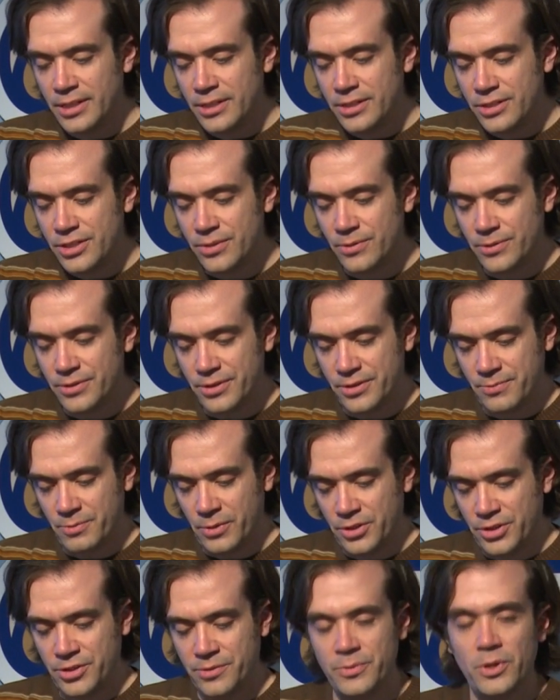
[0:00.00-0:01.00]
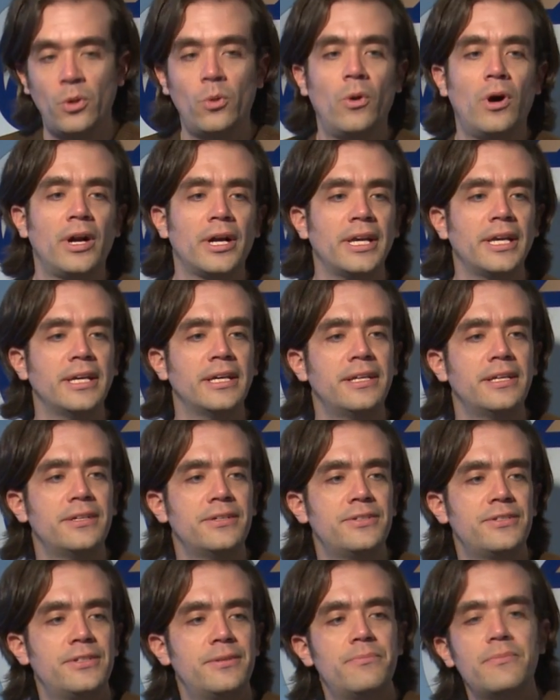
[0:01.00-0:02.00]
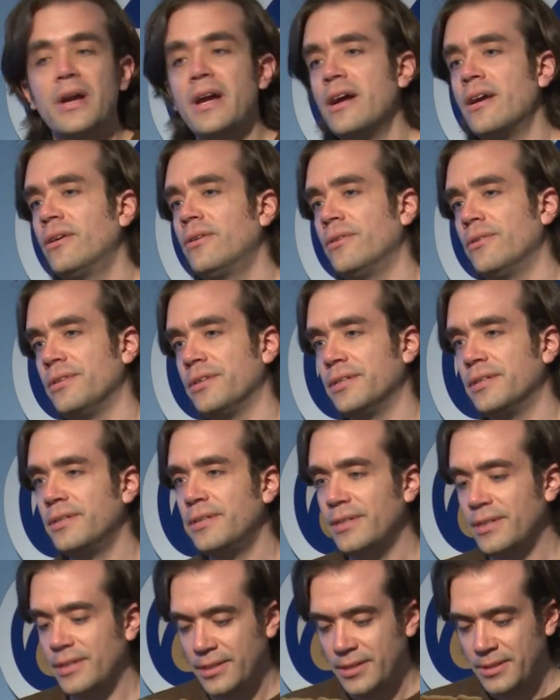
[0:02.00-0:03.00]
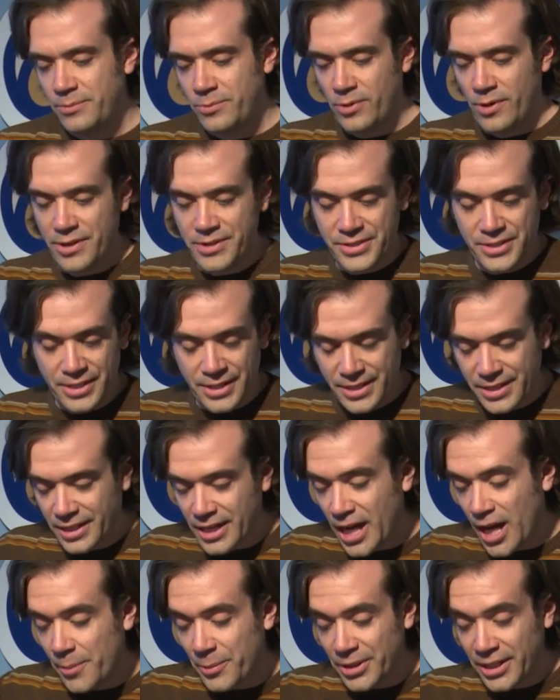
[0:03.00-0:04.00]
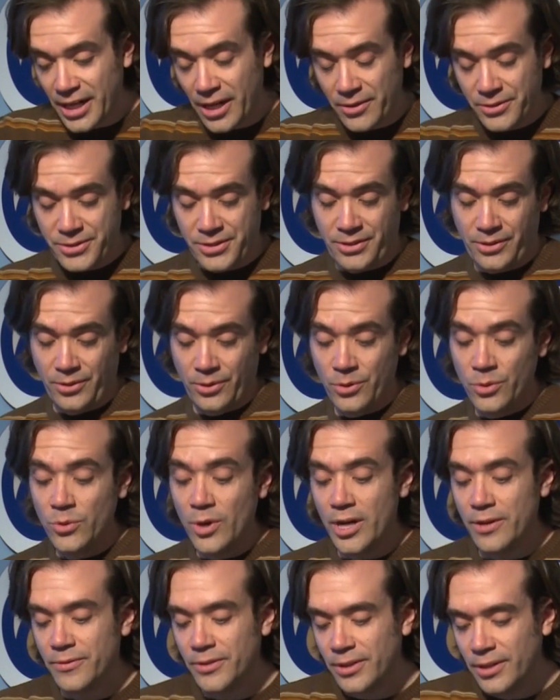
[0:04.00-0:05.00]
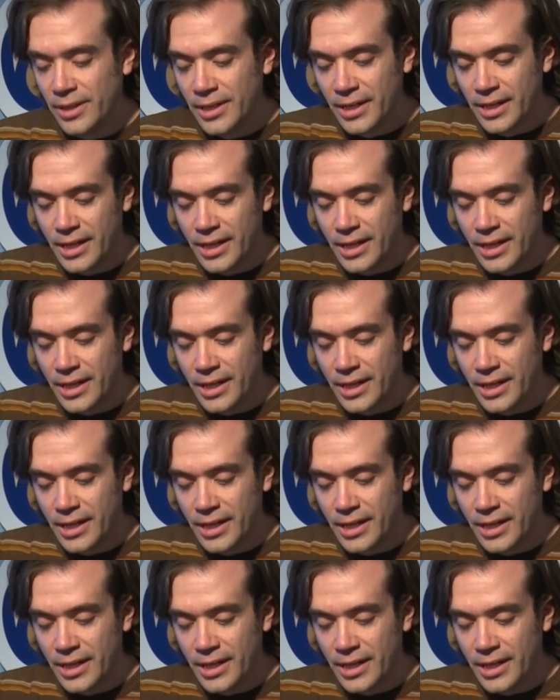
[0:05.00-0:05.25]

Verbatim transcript: she was as much a Milwaukeean as the mayor or the president of the Common Council or whoever.